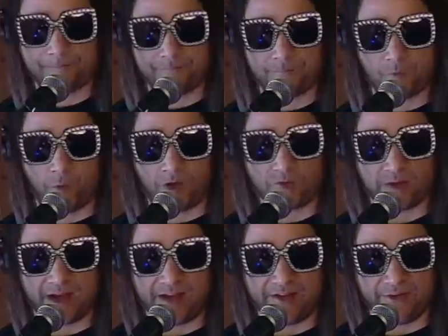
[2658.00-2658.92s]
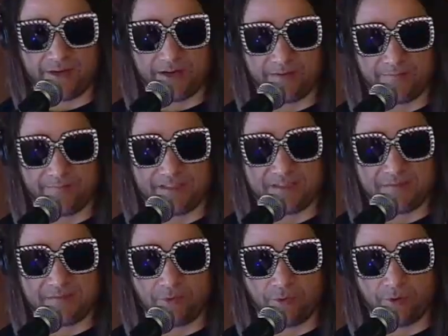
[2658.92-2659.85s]
Watch what I do here. It's
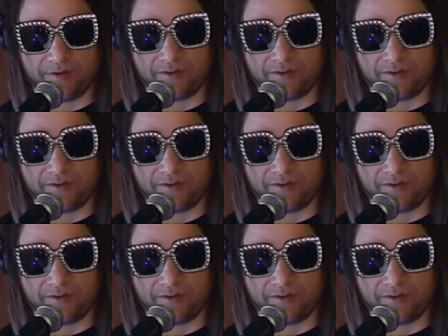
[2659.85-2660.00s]
important.